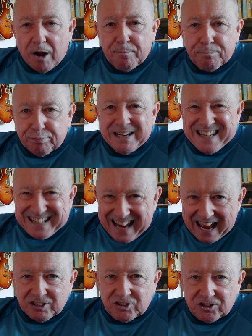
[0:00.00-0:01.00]

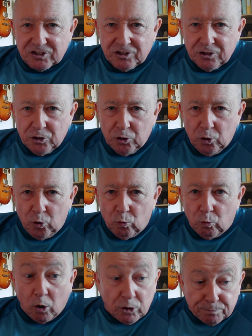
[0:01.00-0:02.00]
pre-guess
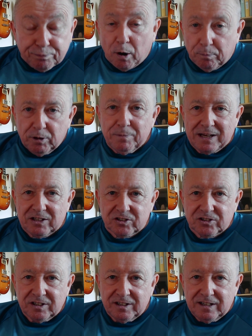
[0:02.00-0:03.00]
what the problem
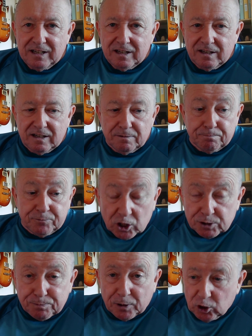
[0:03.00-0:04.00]
is
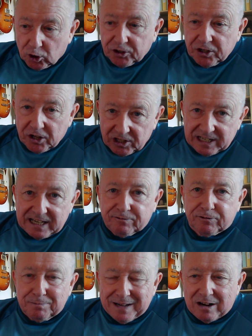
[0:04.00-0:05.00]
just by looking at a leak
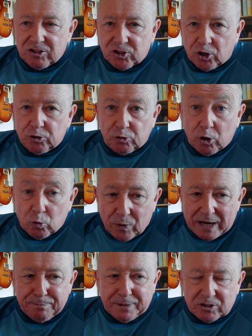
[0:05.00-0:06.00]
from the outside or a
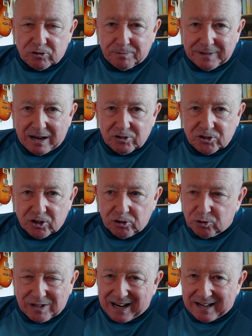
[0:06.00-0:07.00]
weepage from the outside.
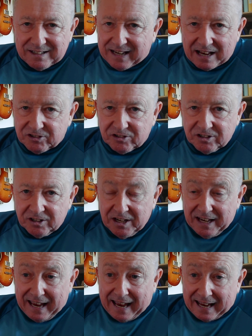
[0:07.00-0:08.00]
You can't guess,
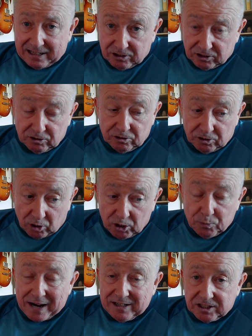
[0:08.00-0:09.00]
and the only
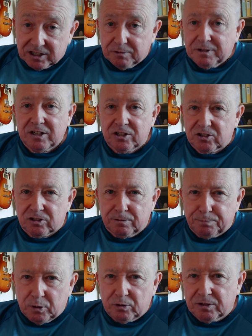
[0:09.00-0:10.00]
way to do it is to
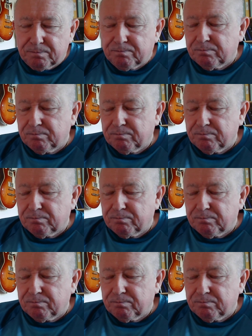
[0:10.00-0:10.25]
put the